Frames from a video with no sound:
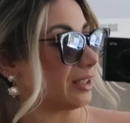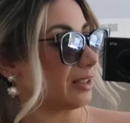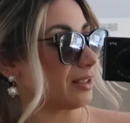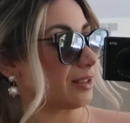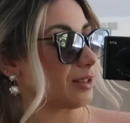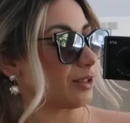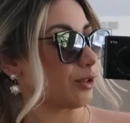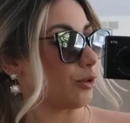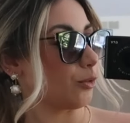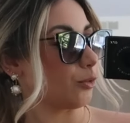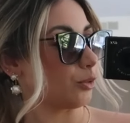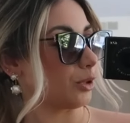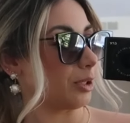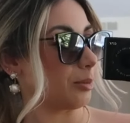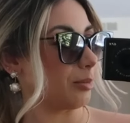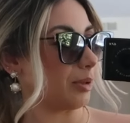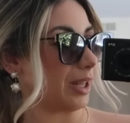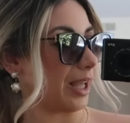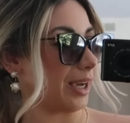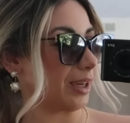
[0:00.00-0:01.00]
This is the only
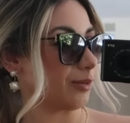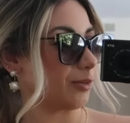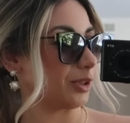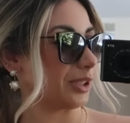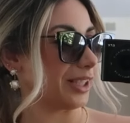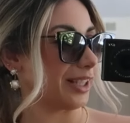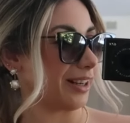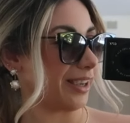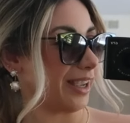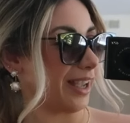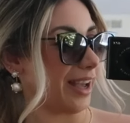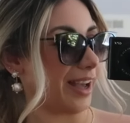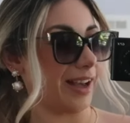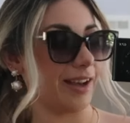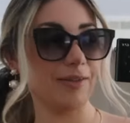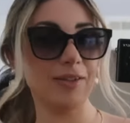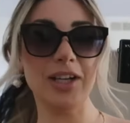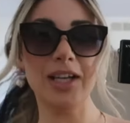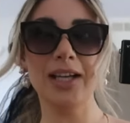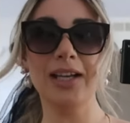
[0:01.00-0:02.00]
black one that I
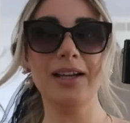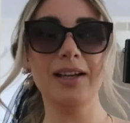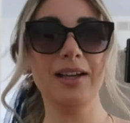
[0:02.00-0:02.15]
have.